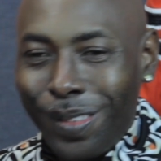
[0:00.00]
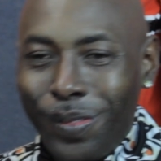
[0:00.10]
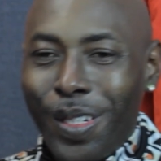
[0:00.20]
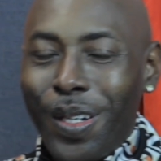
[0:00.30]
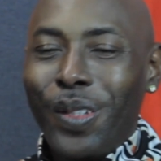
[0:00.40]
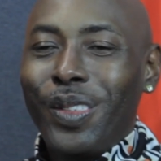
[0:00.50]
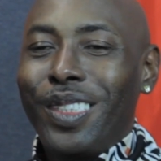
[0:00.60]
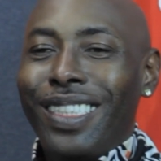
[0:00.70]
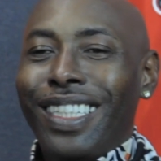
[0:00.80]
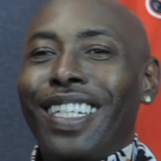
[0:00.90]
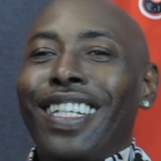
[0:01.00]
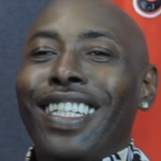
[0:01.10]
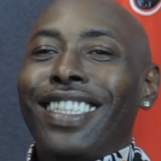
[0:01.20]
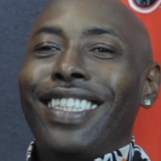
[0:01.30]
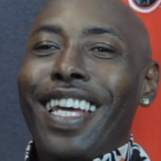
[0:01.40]
I'm your host,
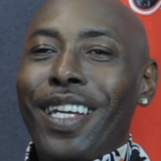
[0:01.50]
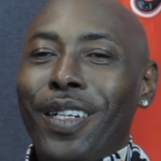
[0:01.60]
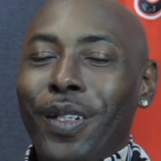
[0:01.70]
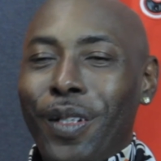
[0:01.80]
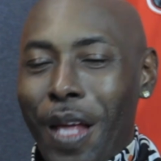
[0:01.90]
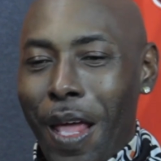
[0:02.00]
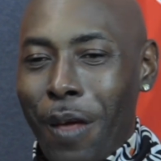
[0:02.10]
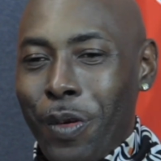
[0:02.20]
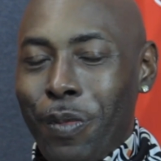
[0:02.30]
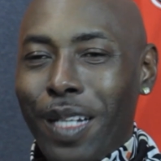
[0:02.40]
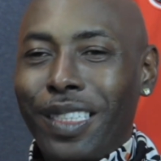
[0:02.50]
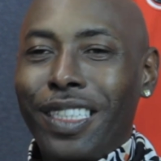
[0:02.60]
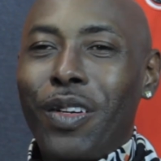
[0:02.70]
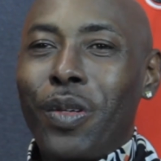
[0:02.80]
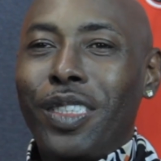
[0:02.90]
Tiger, and we're about to
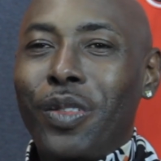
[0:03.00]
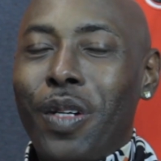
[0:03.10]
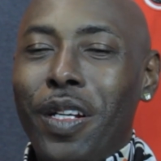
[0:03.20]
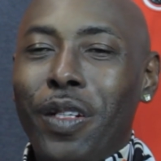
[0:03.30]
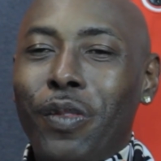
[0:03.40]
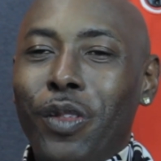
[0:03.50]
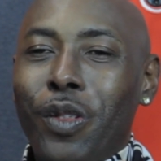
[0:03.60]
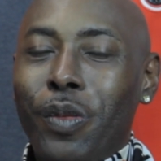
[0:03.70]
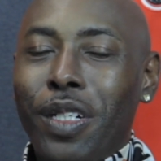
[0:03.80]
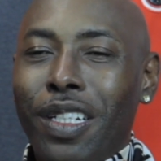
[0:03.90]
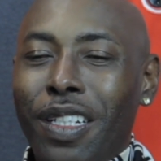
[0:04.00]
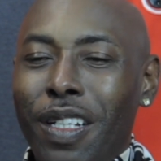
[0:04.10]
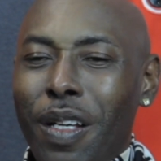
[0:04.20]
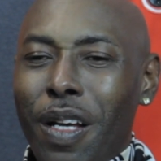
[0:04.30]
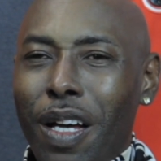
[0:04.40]
go into our interview with
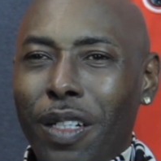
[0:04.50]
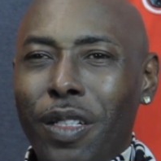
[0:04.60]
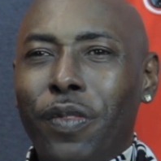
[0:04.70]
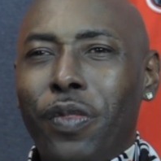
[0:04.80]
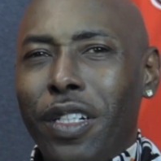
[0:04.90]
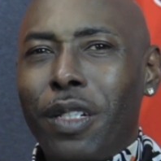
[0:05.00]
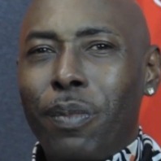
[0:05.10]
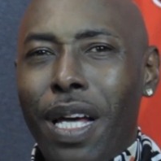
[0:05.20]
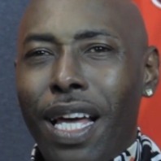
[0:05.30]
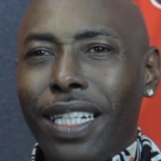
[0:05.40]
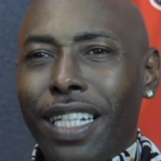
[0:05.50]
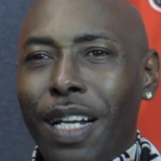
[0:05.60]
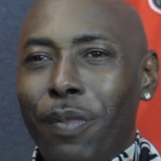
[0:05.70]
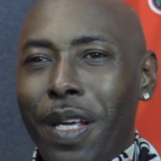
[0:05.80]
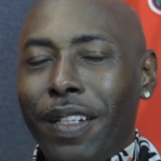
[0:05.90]
a good friend of mine that
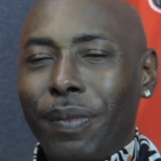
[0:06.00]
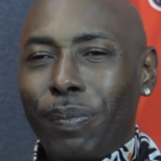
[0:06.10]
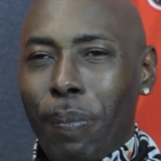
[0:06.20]
I met